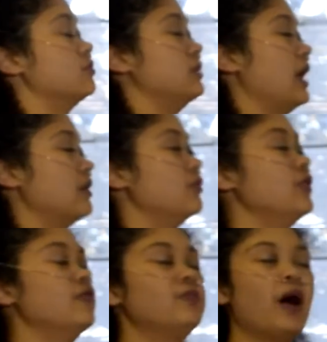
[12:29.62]
now that
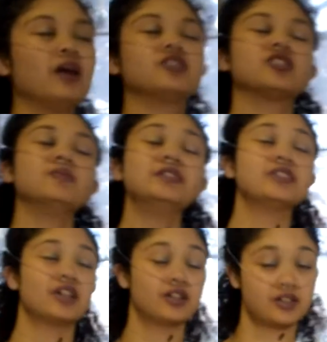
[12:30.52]
we've
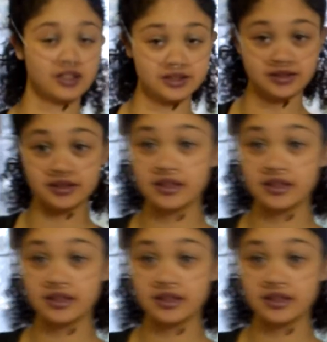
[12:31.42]
parchment our tin,